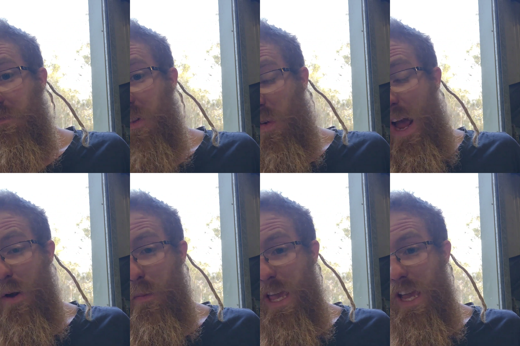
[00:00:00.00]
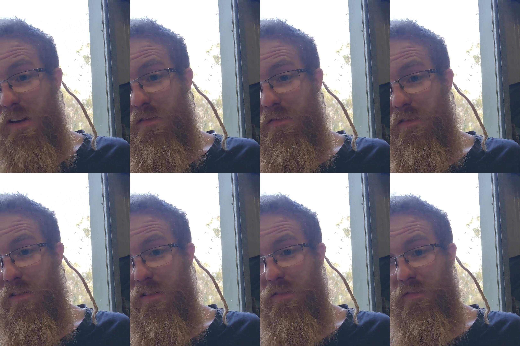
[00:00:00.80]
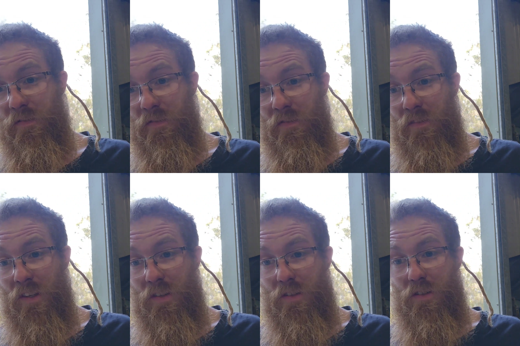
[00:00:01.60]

the rack will be in. And